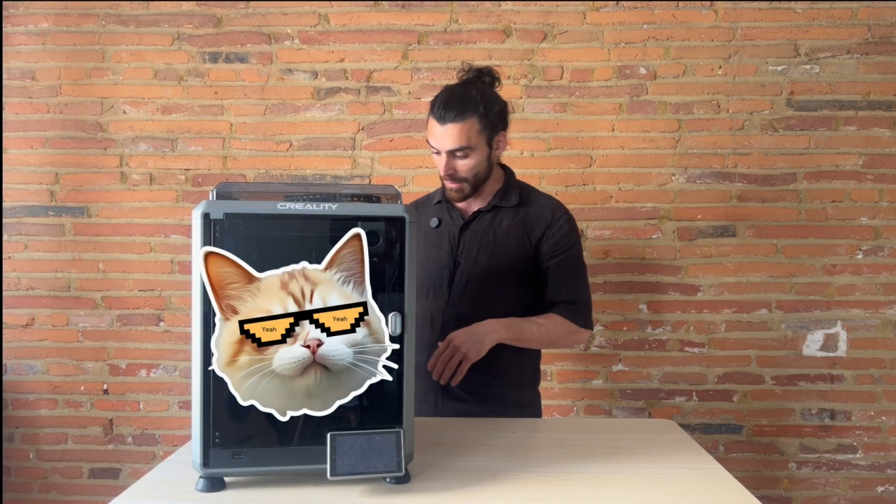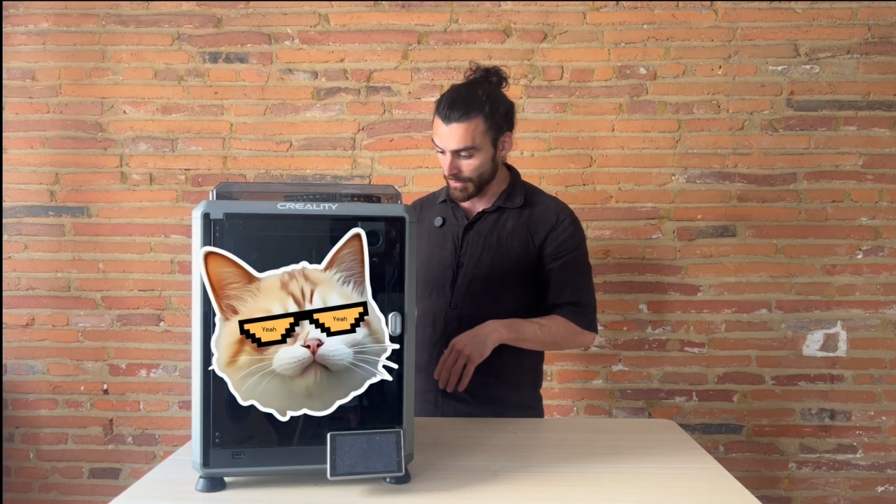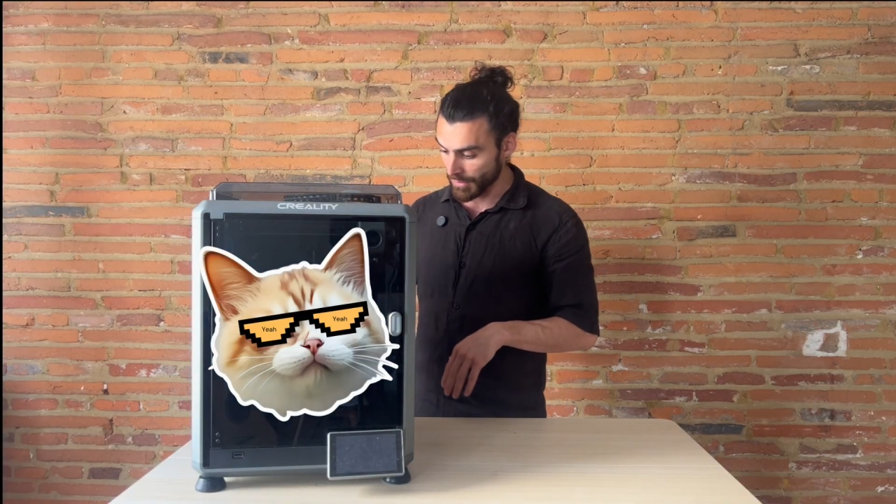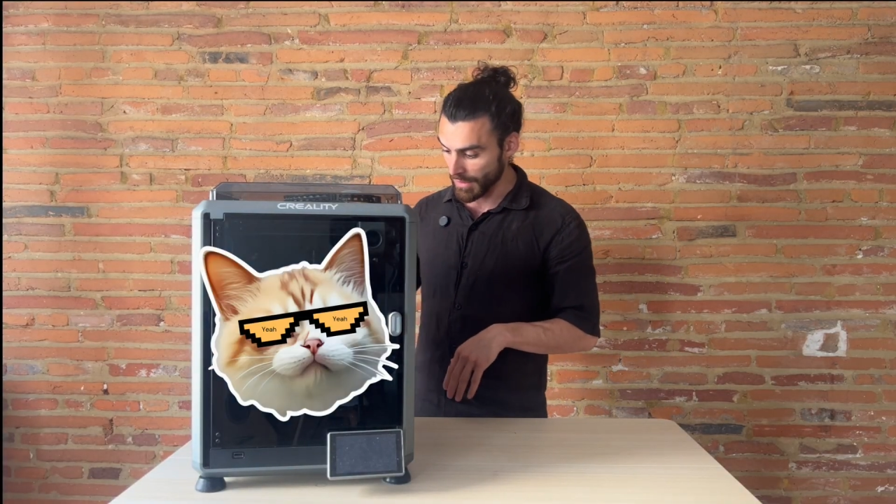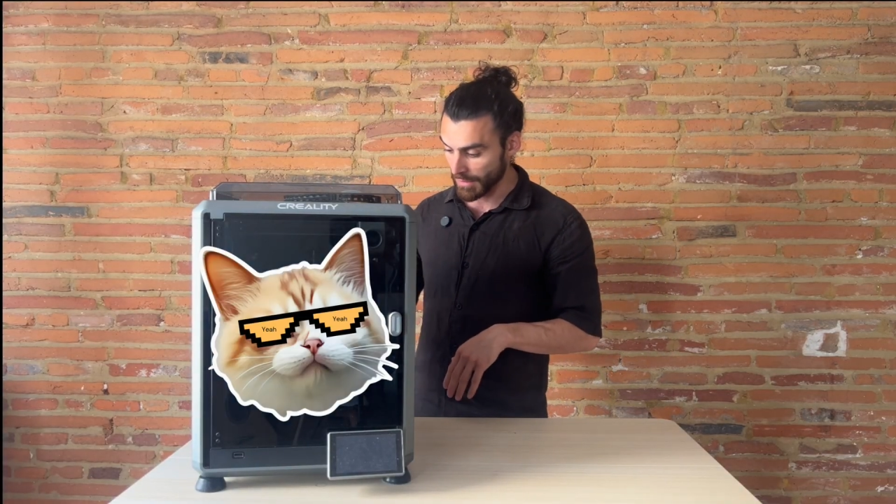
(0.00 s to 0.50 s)
on
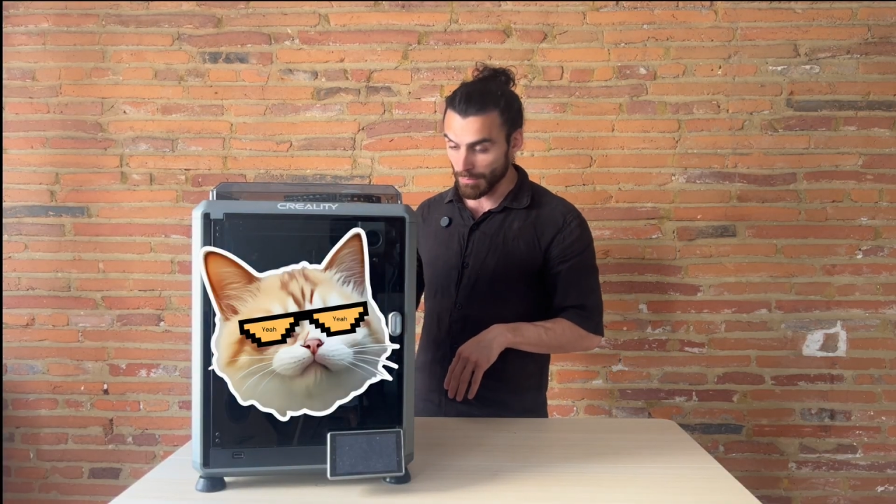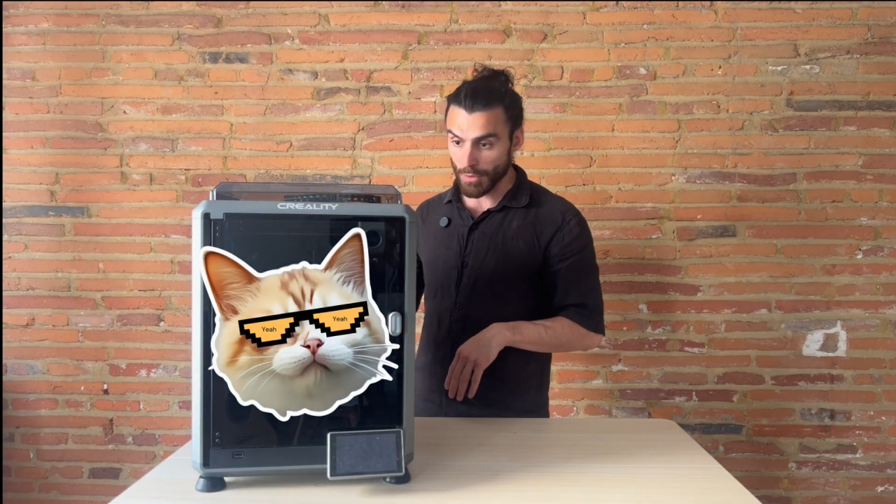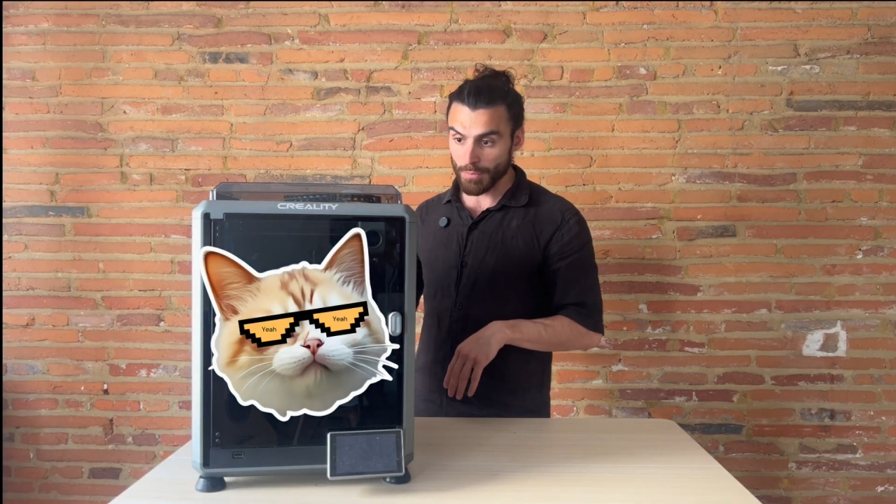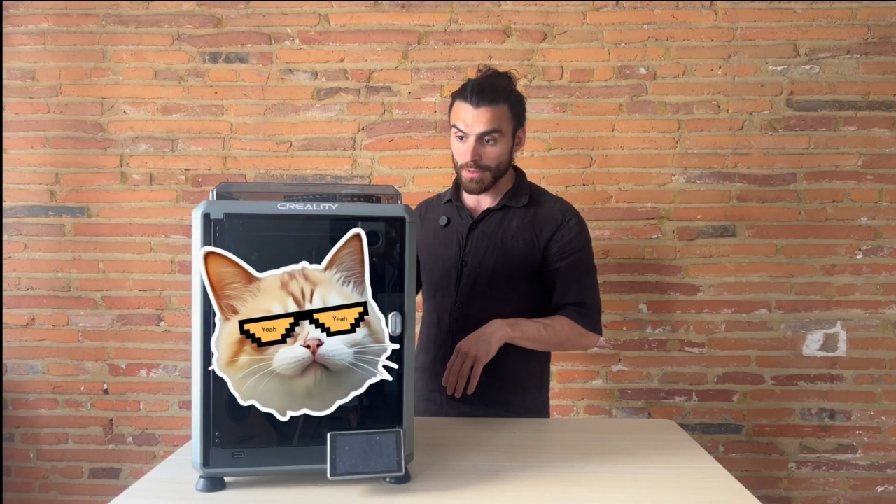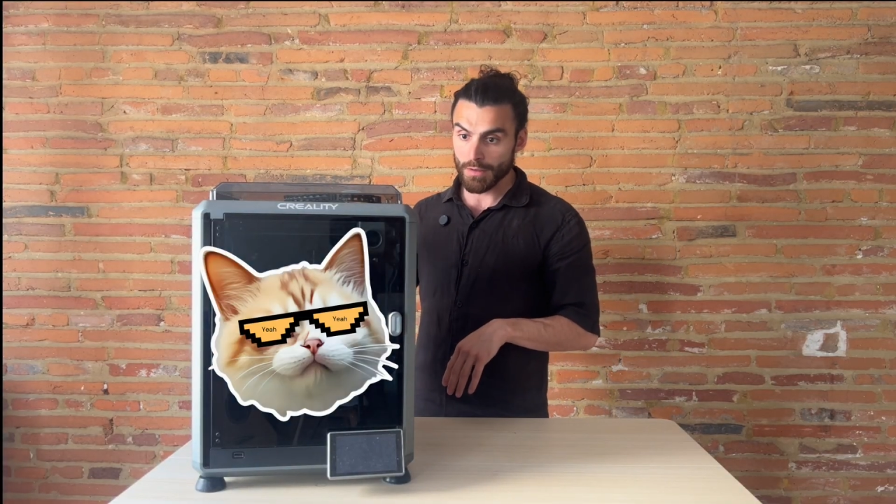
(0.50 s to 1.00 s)
there at the
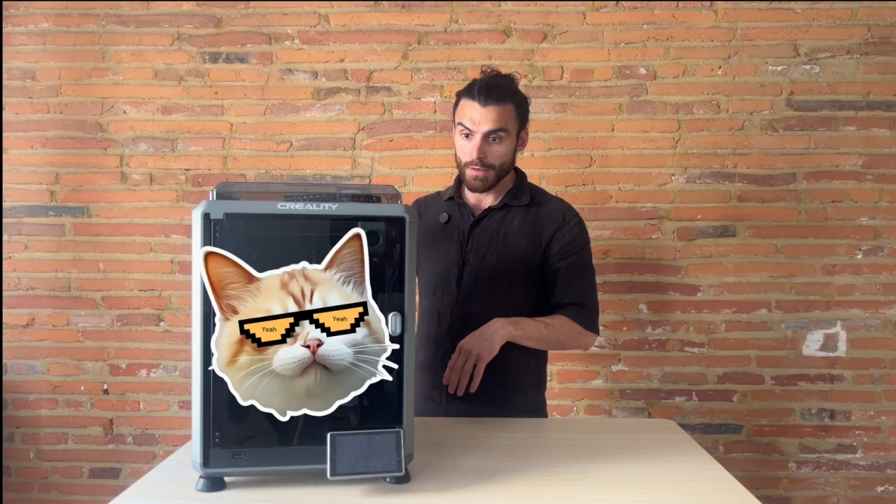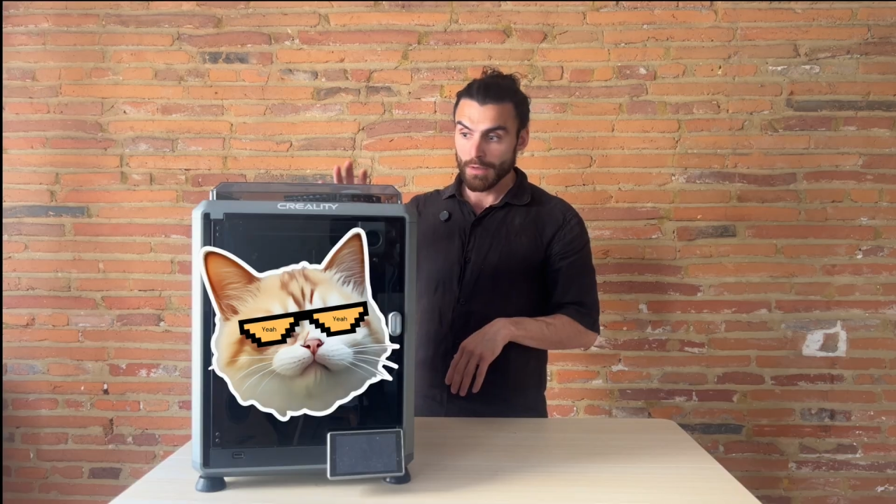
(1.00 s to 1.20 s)
moment.